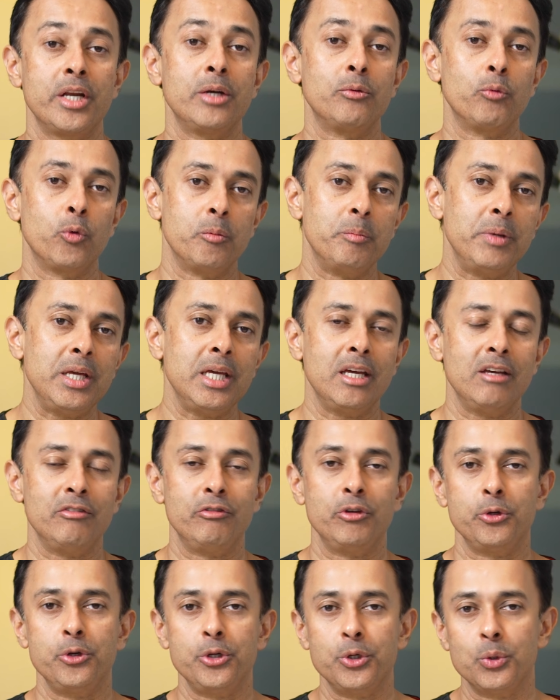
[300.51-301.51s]
it would be if
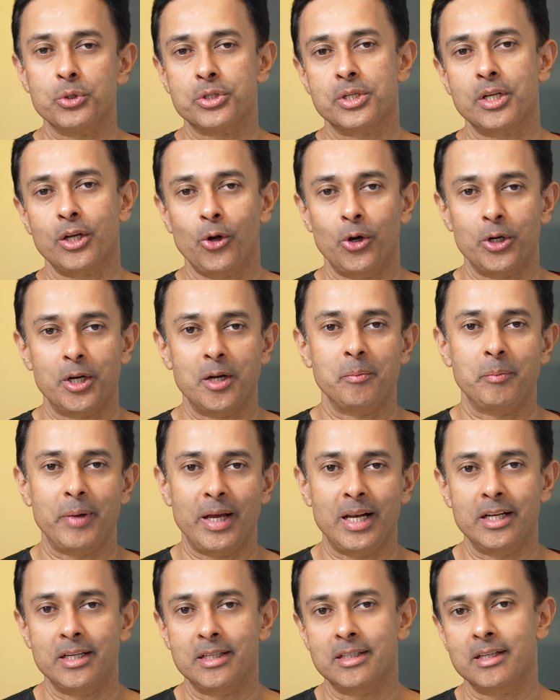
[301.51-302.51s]
you used a cotton
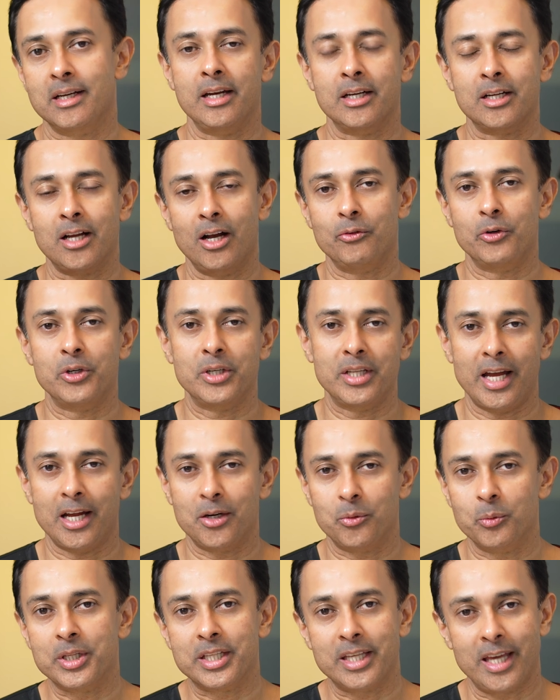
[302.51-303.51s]
pellet and covered that
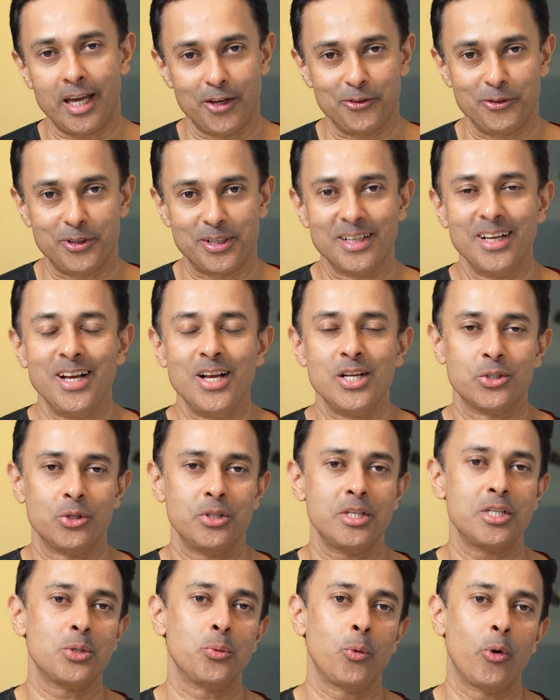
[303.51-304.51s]
with Cavit. So
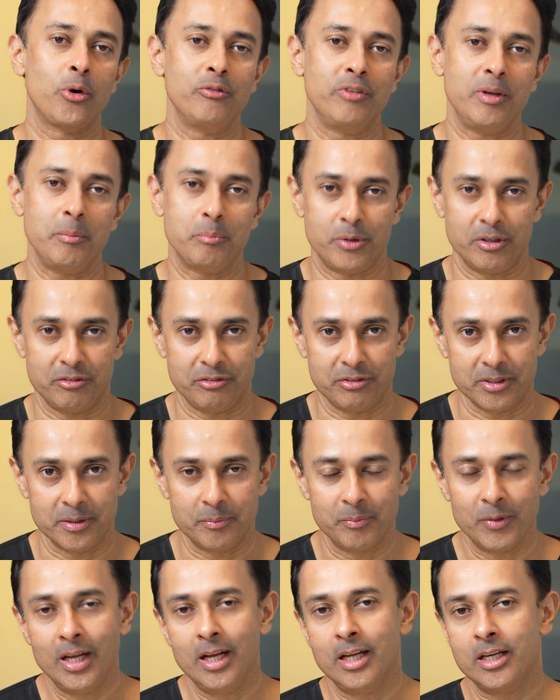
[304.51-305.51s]
this is what we prefer.
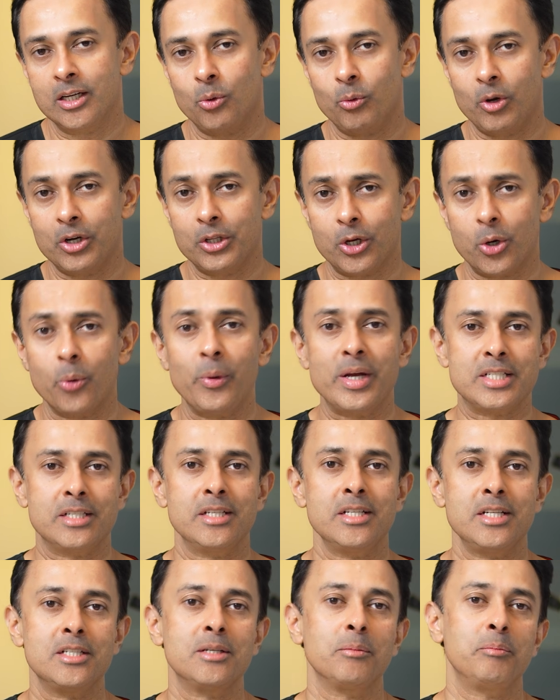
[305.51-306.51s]
Now, one of the
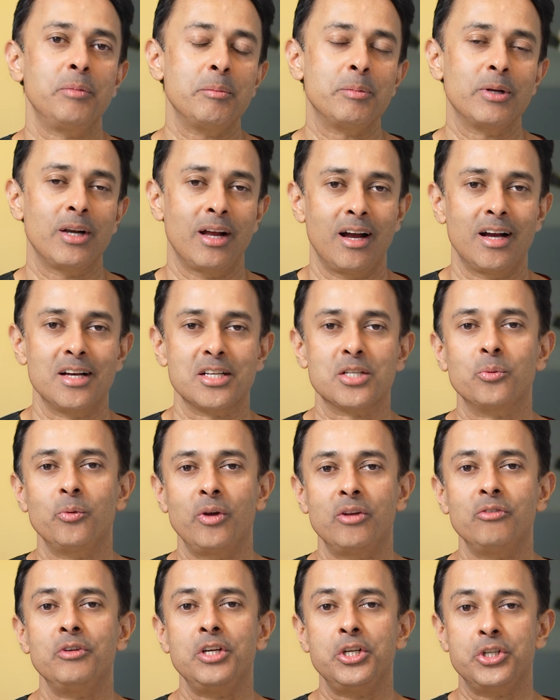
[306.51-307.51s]
questions people ask
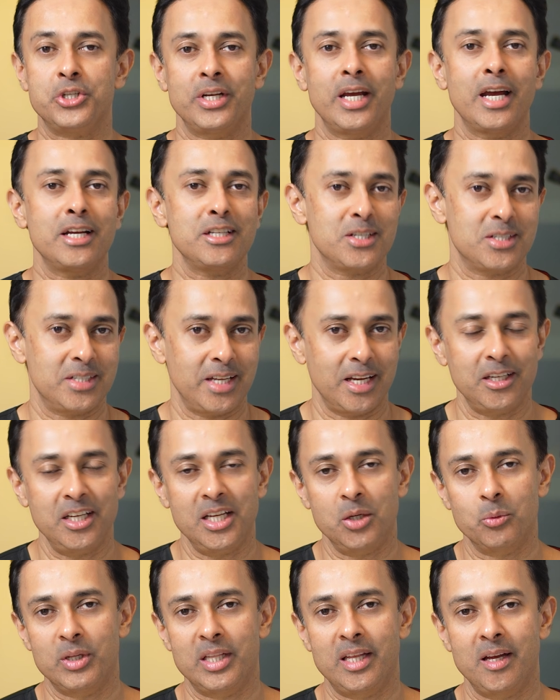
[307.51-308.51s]
when we share this technique
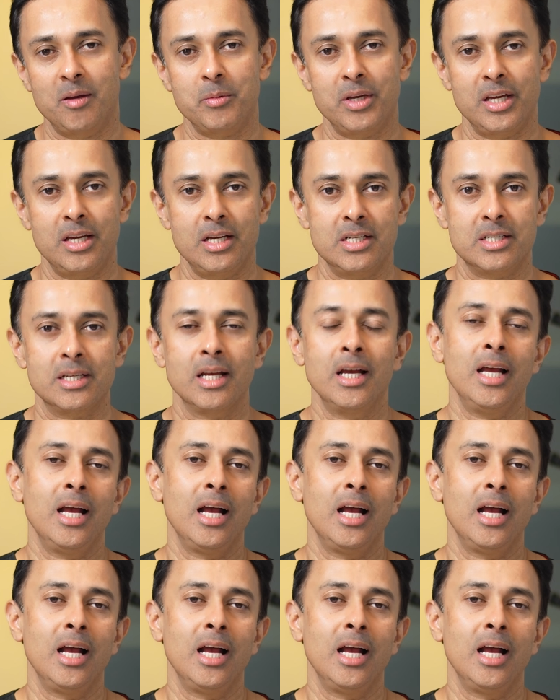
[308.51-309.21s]
with them is,